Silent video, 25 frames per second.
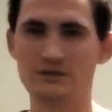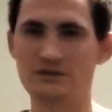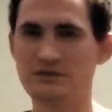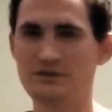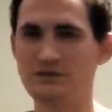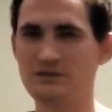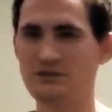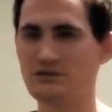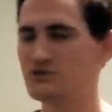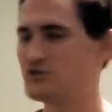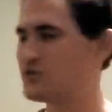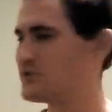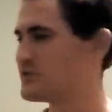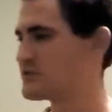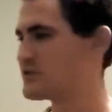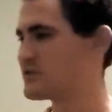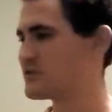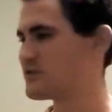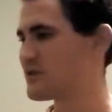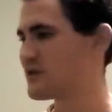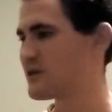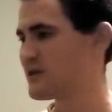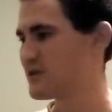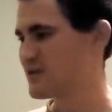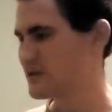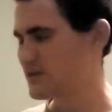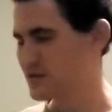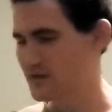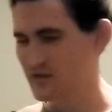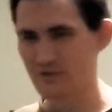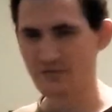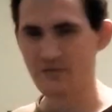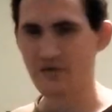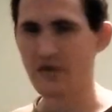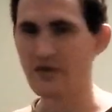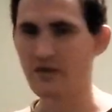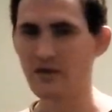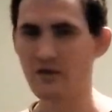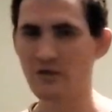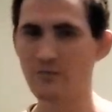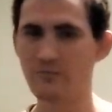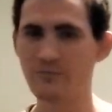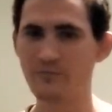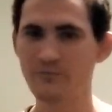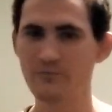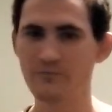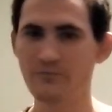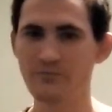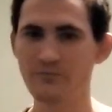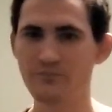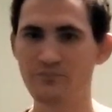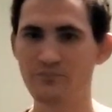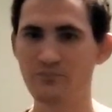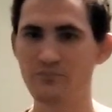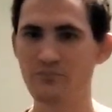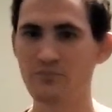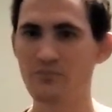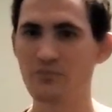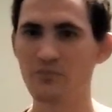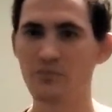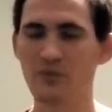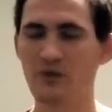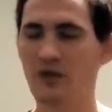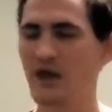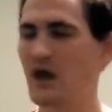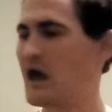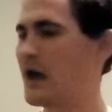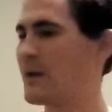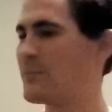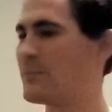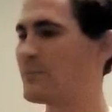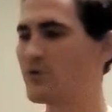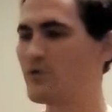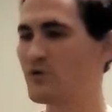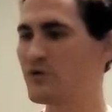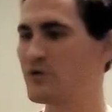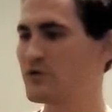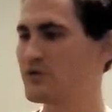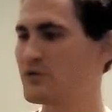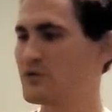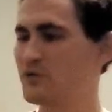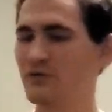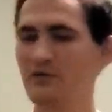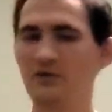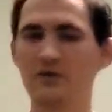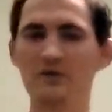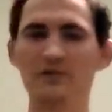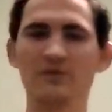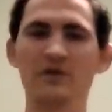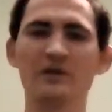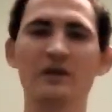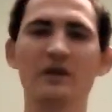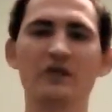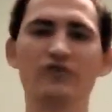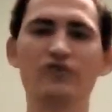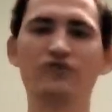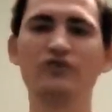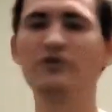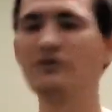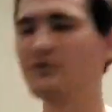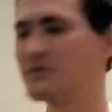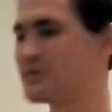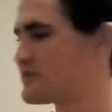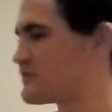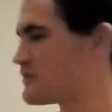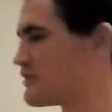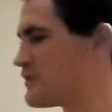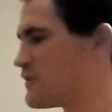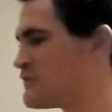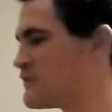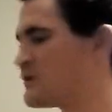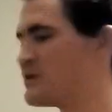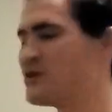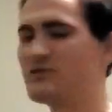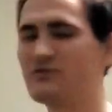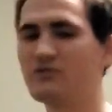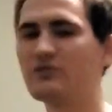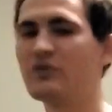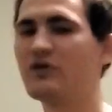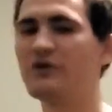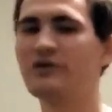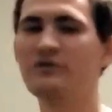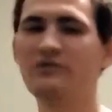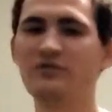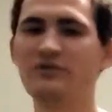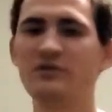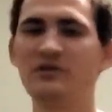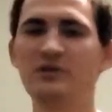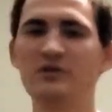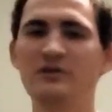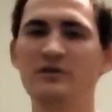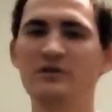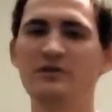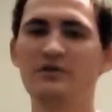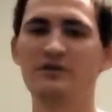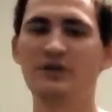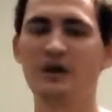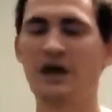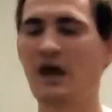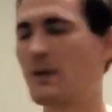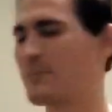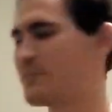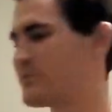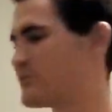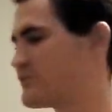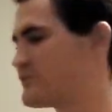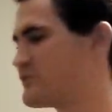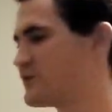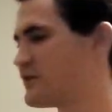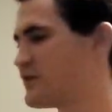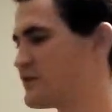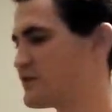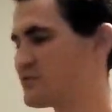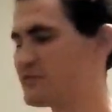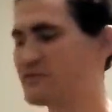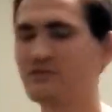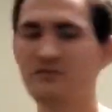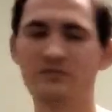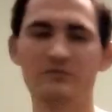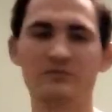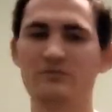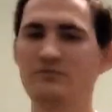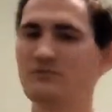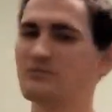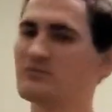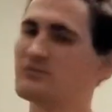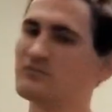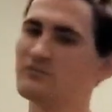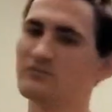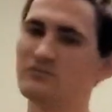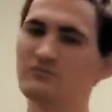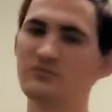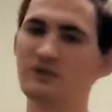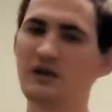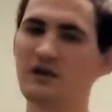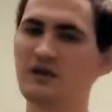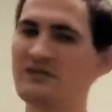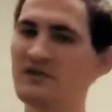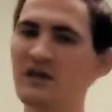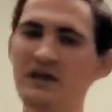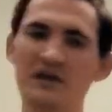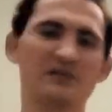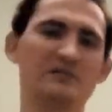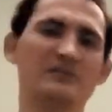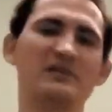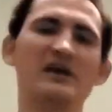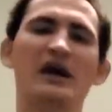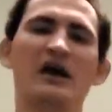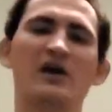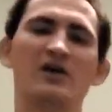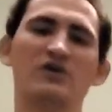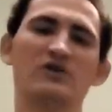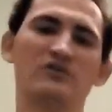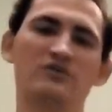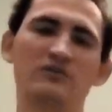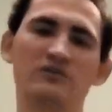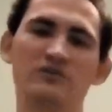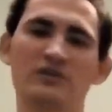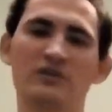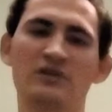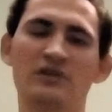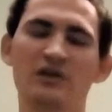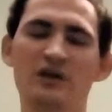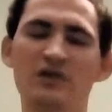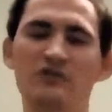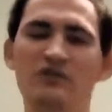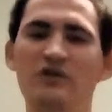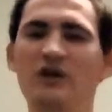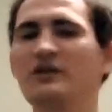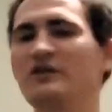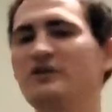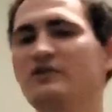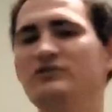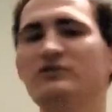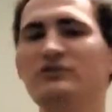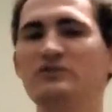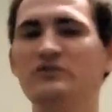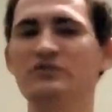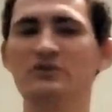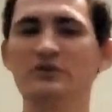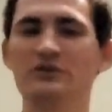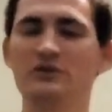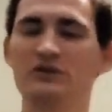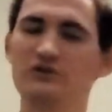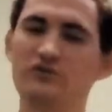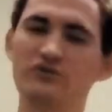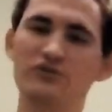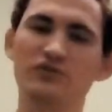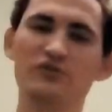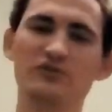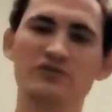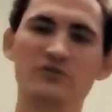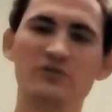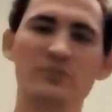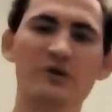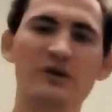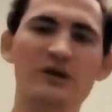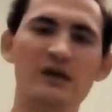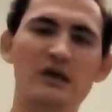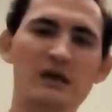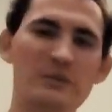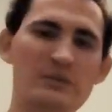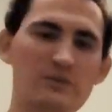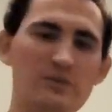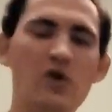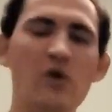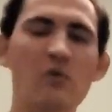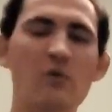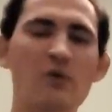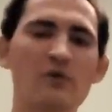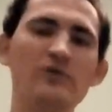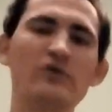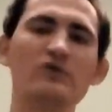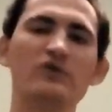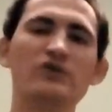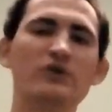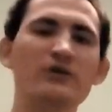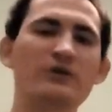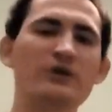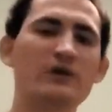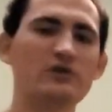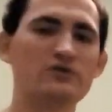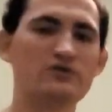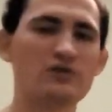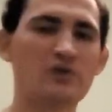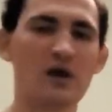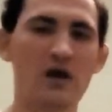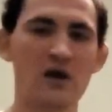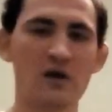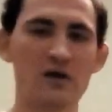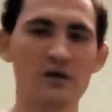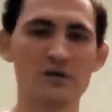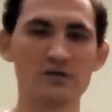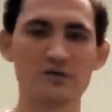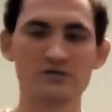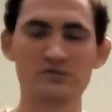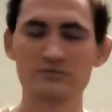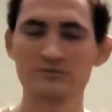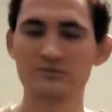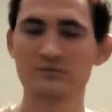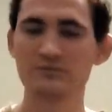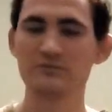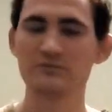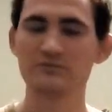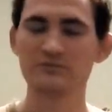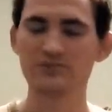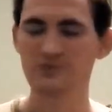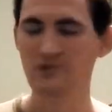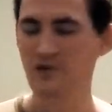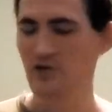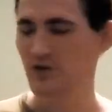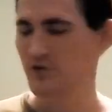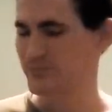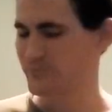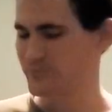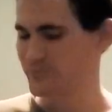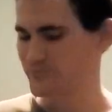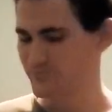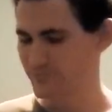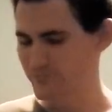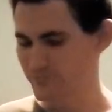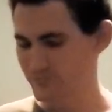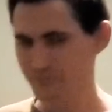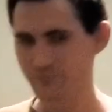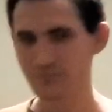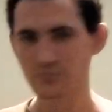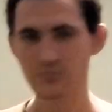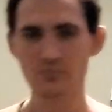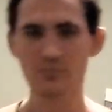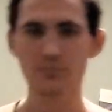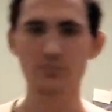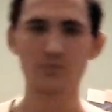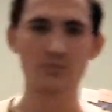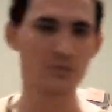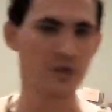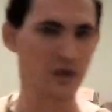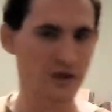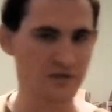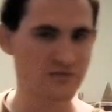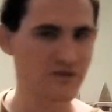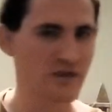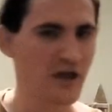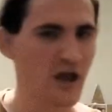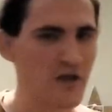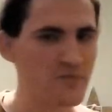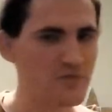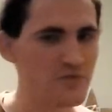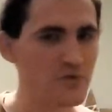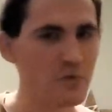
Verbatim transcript: the truth gets, gets hidden. Apple, if any truth of any sorts, Apple sees, they take it down and try to sue, sue somebody even though what they're doing is wrong. So, thanks guys for